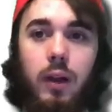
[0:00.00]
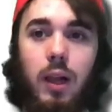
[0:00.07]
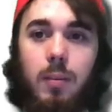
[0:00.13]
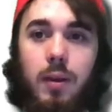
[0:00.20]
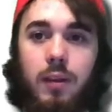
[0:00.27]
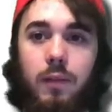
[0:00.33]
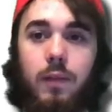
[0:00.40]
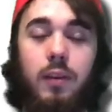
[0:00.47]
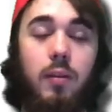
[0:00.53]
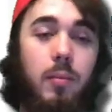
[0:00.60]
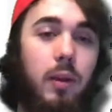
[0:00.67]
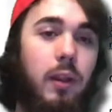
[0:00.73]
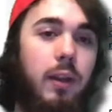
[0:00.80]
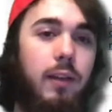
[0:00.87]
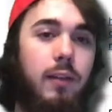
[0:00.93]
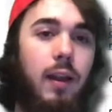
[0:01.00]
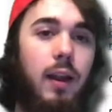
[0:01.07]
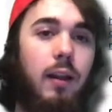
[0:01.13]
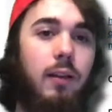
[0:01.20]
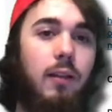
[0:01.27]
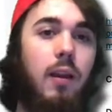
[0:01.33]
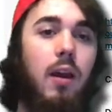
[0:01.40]
LMS visibility
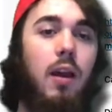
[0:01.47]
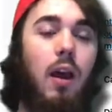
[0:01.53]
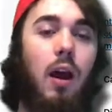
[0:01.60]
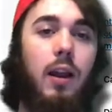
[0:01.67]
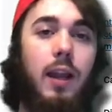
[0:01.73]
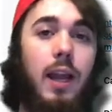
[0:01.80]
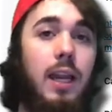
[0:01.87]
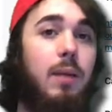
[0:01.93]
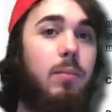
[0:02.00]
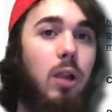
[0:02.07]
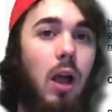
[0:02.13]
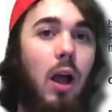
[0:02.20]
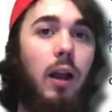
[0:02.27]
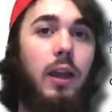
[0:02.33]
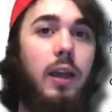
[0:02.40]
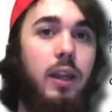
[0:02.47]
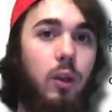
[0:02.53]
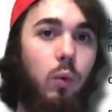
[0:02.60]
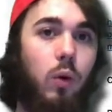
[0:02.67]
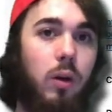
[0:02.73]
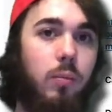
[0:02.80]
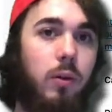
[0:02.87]
settings on any block in the
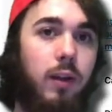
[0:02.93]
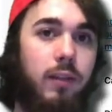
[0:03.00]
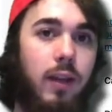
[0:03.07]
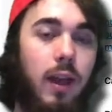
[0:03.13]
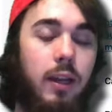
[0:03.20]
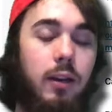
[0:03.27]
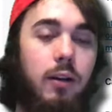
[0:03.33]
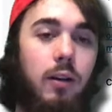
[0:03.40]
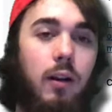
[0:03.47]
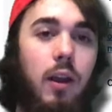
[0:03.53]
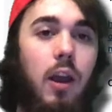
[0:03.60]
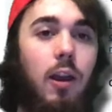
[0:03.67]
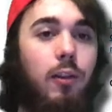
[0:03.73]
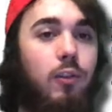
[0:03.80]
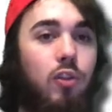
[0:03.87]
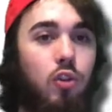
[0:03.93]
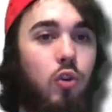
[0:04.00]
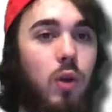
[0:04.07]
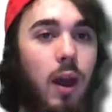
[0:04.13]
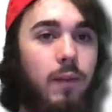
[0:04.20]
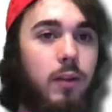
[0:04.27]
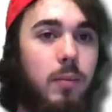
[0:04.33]
WordPress editor. So you
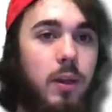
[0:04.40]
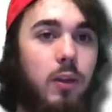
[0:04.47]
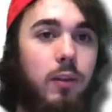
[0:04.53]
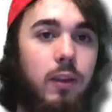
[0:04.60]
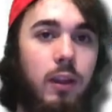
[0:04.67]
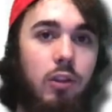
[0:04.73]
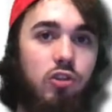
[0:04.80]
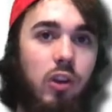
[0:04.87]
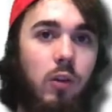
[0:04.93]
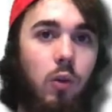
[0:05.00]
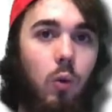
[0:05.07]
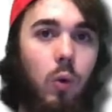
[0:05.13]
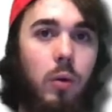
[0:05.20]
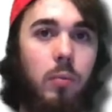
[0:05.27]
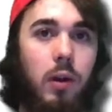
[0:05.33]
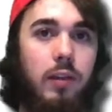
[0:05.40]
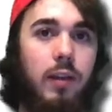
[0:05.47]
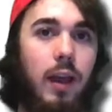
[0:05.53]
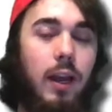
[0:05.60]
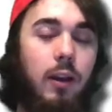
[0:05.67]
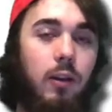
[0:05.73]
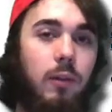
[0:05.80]
do have to be using the general WordPress
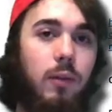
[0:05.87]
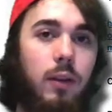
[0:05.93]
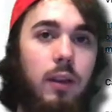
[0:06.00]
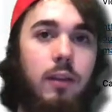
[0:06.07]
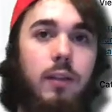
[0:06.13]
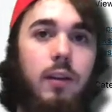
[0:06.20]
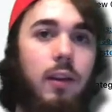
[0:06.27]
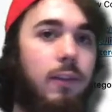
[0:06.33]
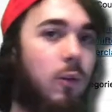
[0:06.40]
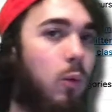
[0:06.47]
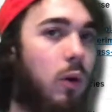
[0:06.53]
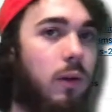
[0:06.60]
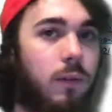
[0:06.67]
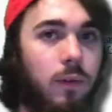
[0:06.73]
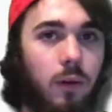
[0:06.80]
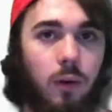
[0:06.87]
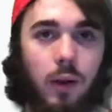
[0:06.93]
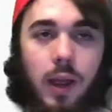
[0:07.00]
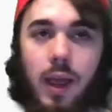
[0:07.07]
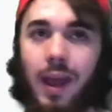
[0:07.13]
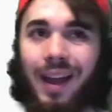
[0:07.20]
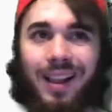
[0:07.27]
editor for this. It doesn't work for
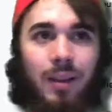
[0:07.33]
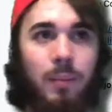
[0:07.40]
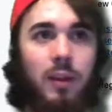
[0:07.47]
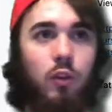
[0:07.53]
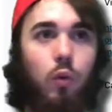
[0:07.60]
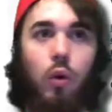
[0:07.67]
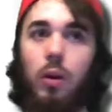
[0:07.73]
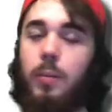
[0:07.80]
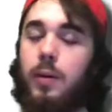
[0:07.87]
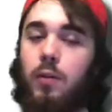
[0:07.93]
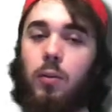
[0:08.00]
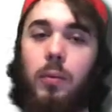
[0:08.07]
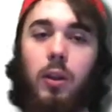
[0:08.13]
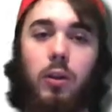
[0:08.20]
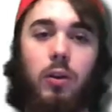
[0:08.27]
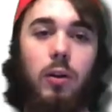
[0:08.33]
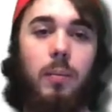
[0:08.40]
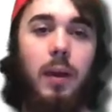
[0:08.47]
Elementor, Beaver Builder, or